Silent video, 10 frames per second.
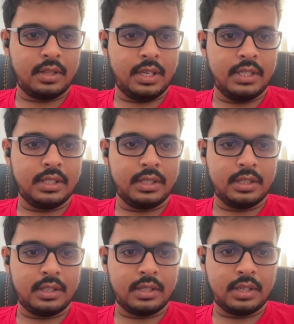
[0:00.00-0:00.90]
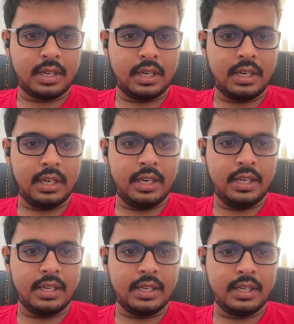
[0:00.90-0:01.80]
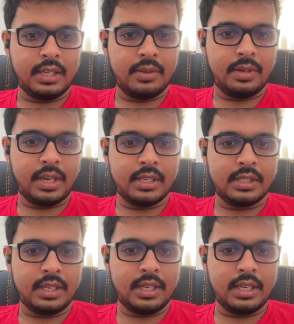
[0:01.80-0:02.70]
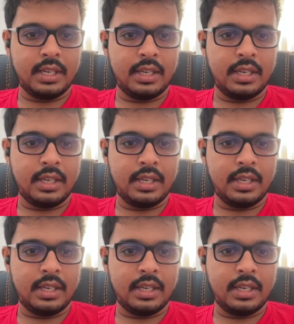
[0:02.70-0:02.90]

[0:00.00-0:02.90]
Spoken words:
this, right? In here, you can say